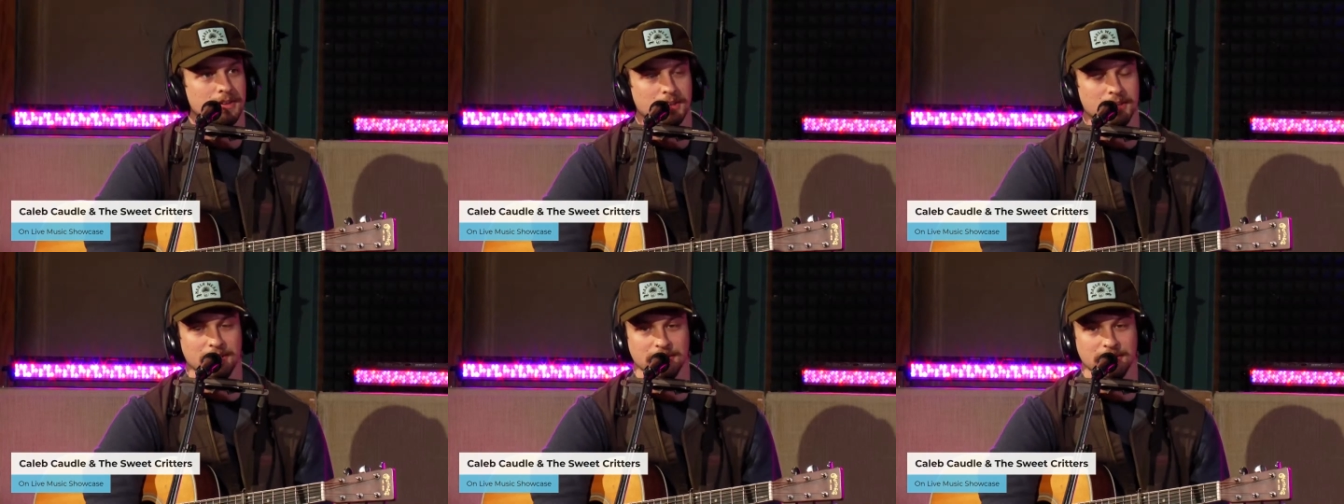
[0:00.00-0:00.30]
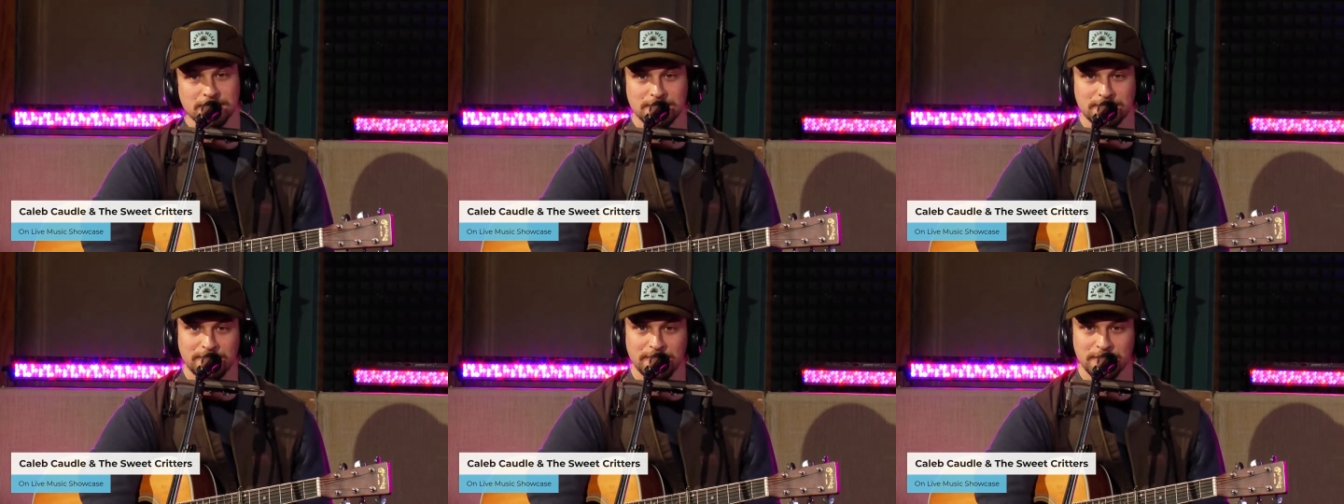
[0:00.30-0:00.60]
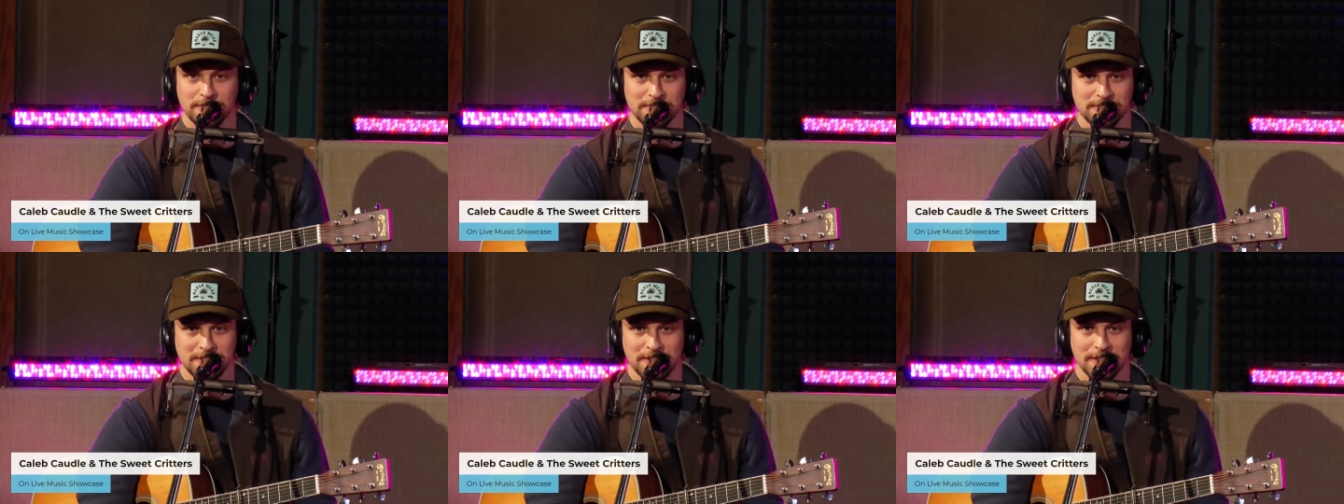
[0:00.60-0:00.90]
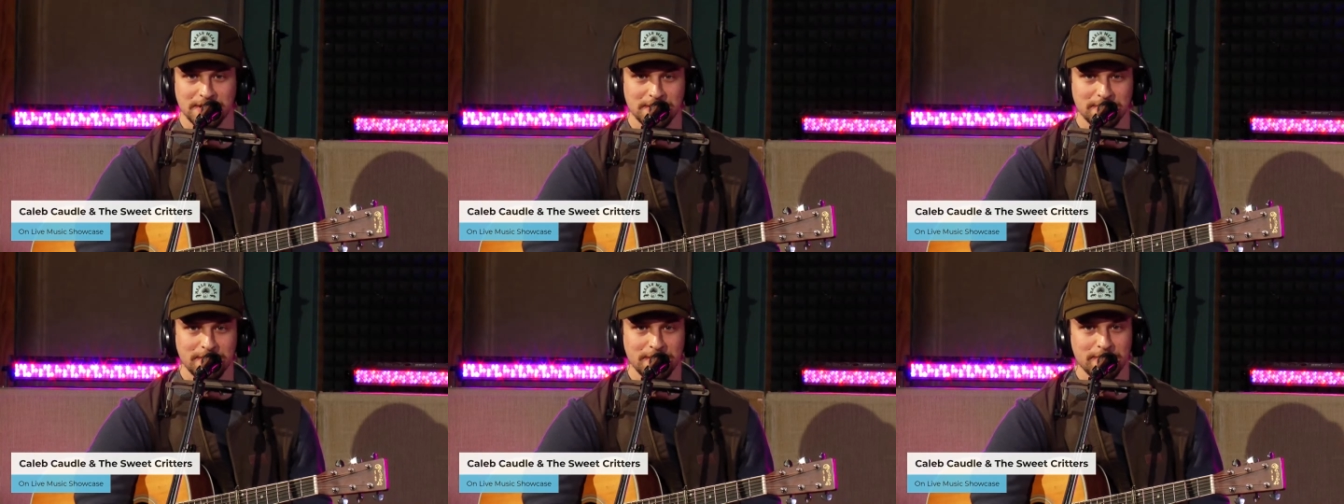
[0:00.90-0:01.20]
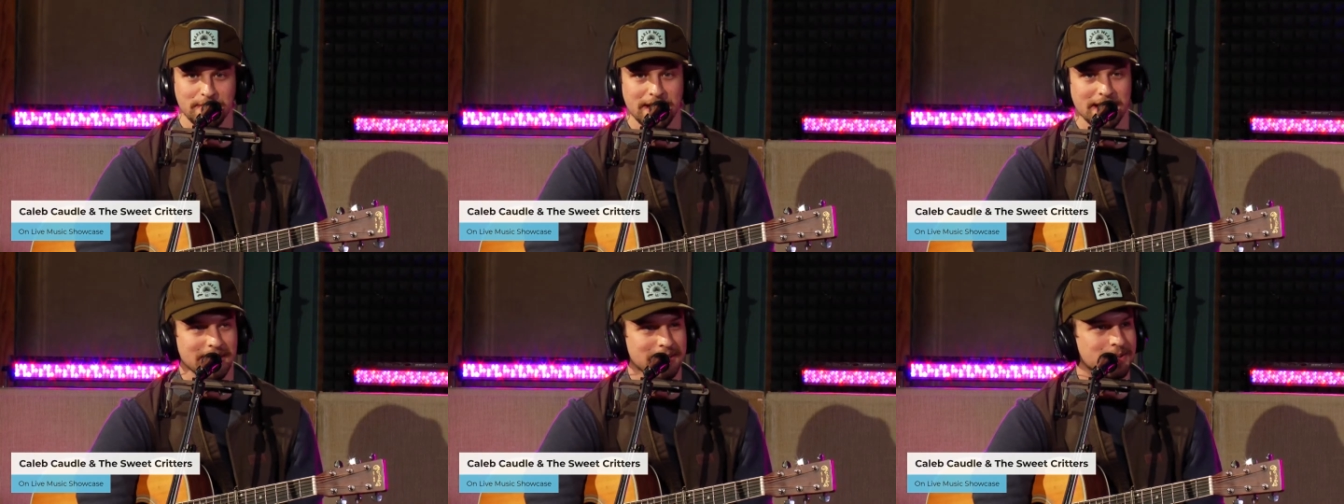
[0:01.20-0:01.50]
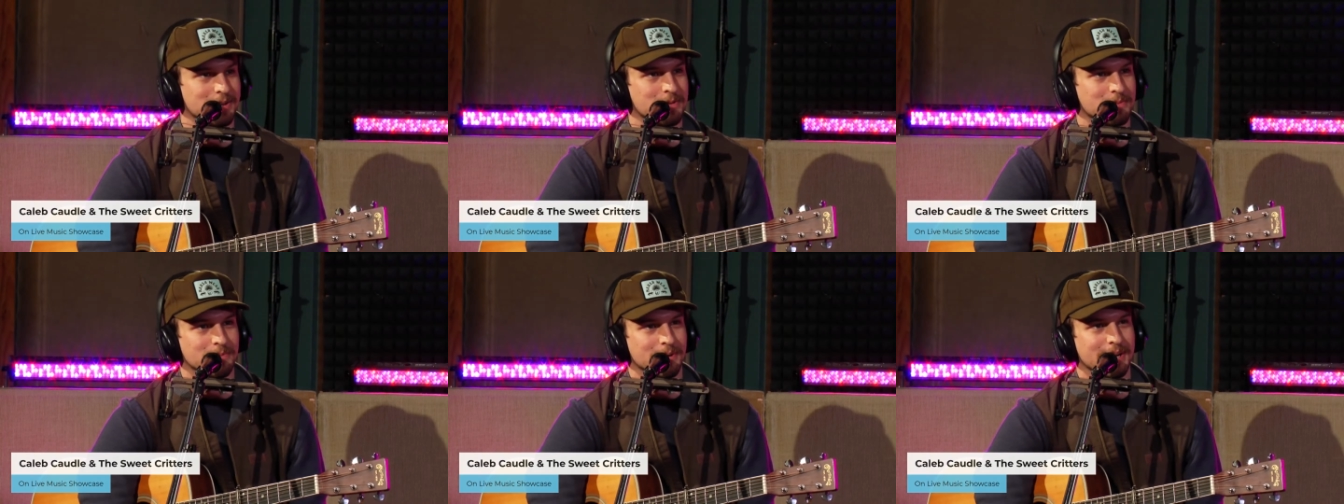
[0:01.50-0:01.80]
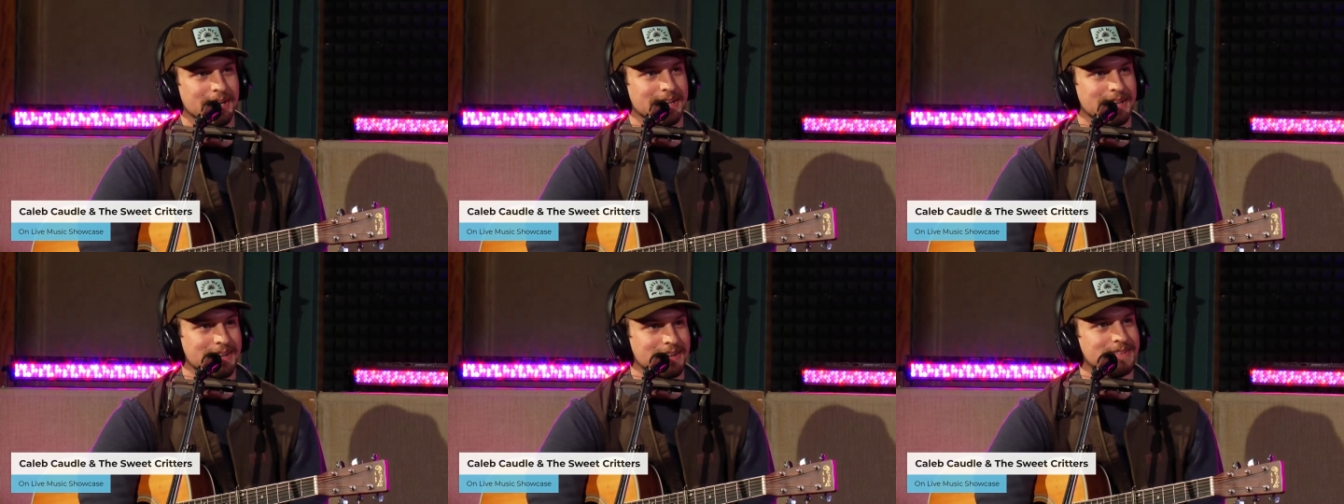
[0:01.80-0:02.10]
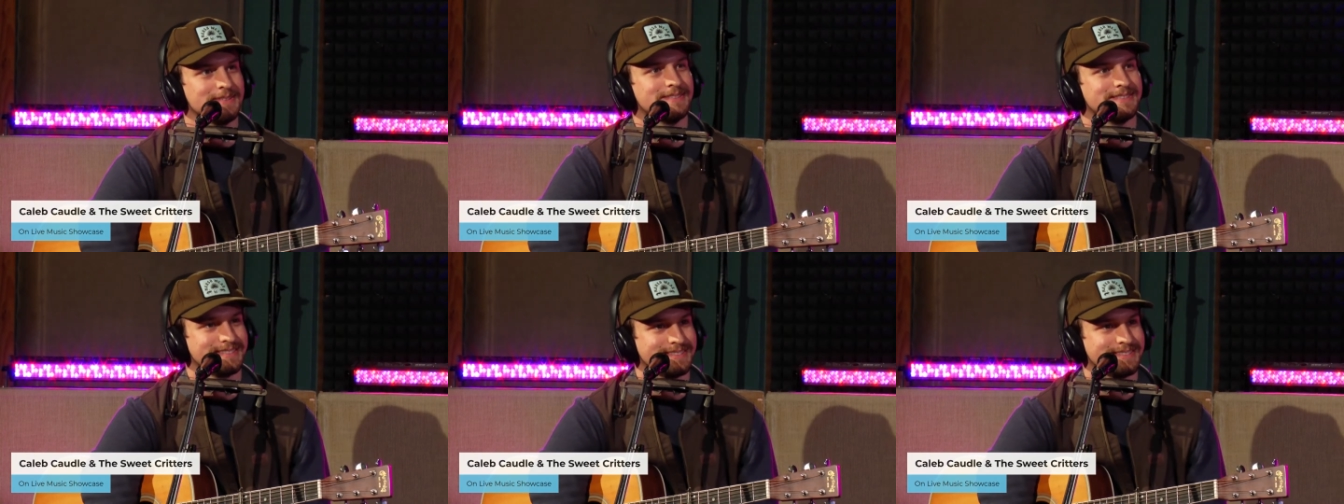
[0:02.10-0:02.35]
It just feels good to be back home right now.